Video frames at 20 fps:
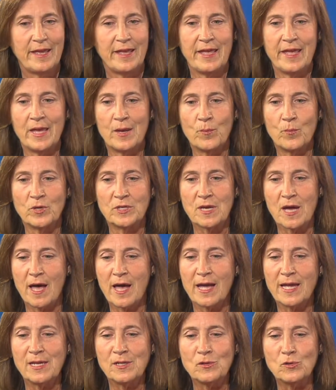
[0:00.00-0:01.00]
And when
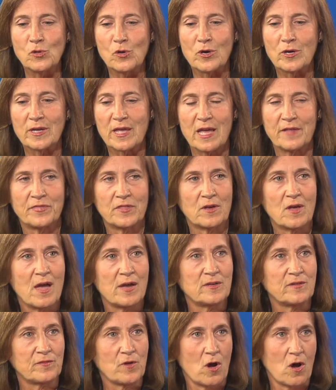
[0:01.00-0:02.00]
I look at the
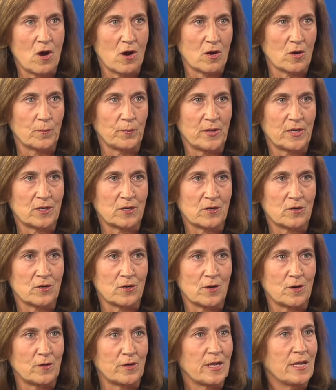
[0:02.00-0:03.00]
kind of harm that
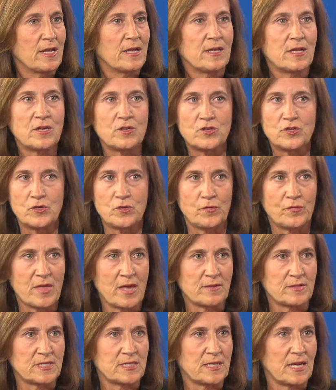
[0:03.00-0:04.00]
occurred in
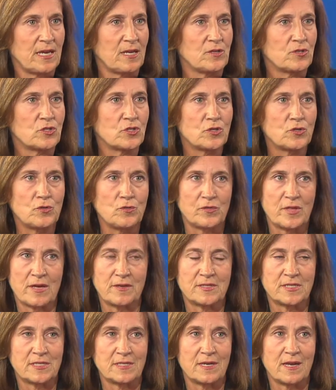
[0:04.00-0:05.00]

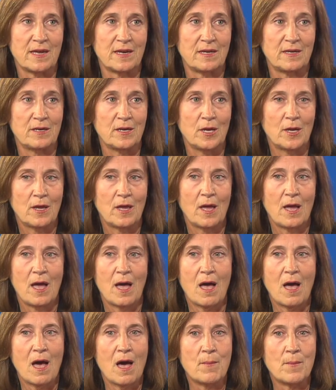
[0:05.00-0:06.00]
2008-2009,
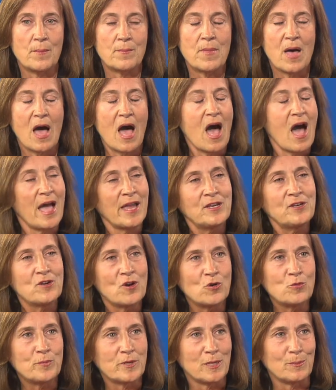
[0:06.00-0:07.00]
I
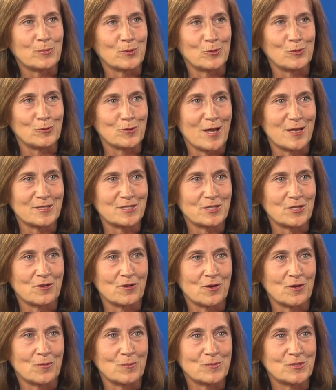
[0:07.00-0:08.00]
know people who lost their
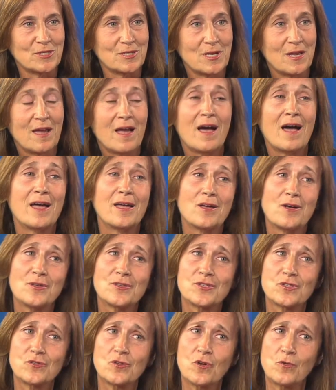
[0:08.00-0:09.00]
homes. I
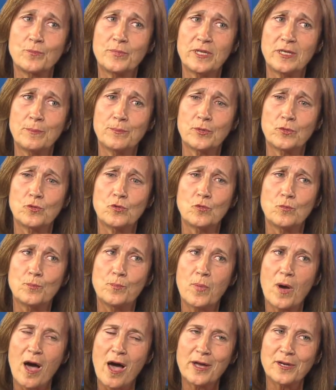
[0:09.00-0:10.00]
also know people who
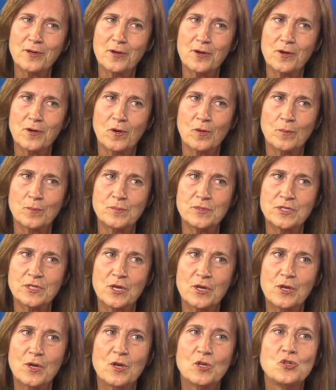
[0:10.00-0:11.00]
bought homes
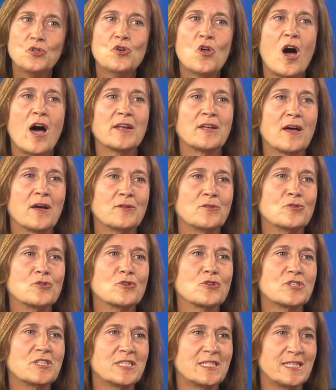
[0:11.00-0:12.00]
not
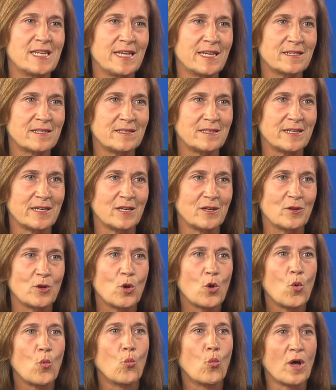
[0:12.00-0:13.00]
understanding
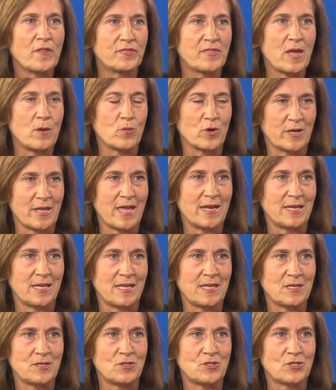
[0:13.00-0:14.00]
what they were
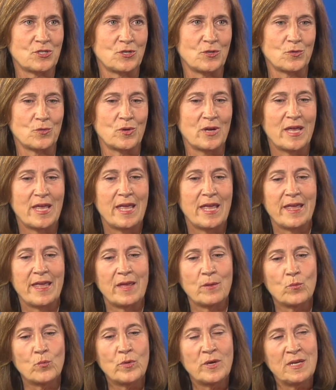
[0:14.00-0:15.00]
getting into.
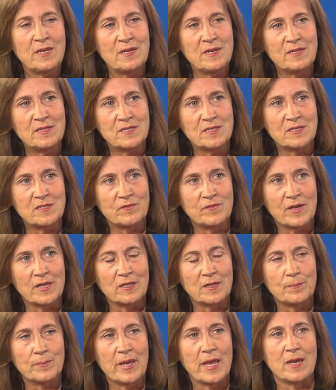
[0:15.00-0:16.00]
We need to
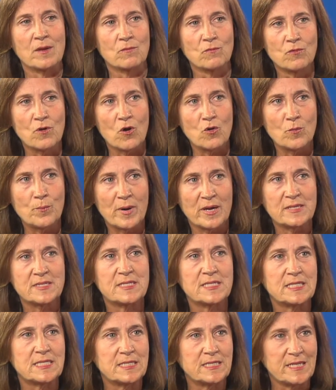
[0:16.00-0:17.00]
develop a
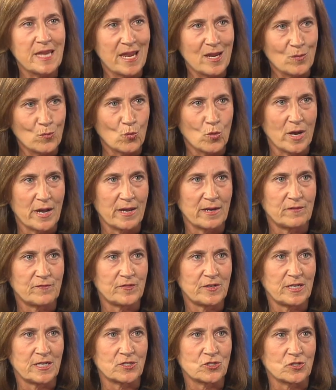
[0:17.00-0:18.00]
robust statewide
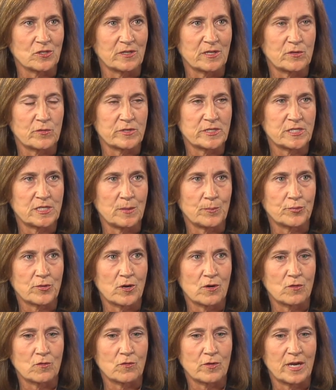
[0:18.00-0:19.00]
financial literacy
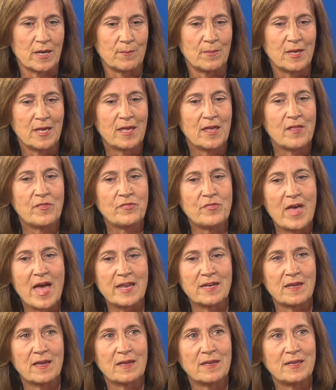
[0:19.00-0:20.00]
program
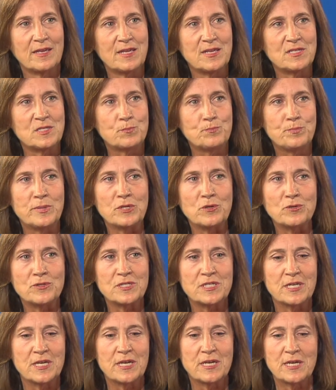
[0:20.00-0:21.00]
that is
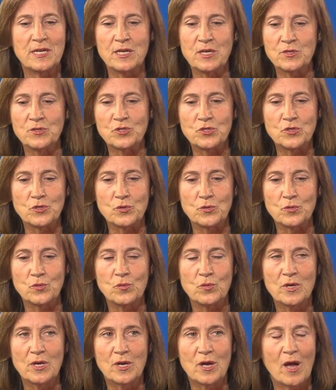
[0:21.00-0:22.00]
built
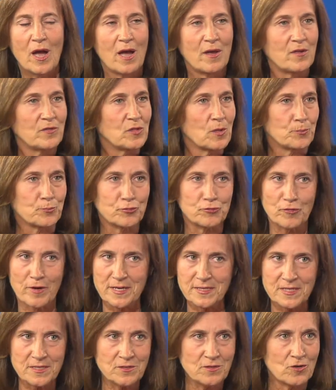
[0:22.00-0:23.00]
into the
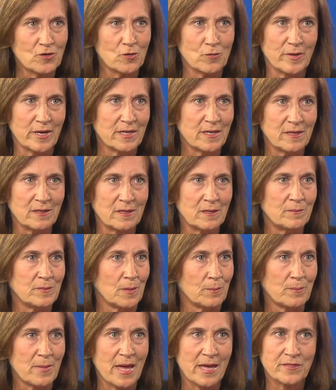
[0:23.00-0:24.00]
present curriculum,
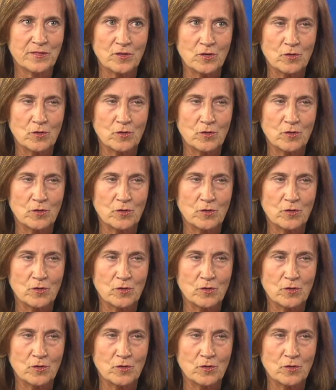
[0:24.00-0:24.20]
the math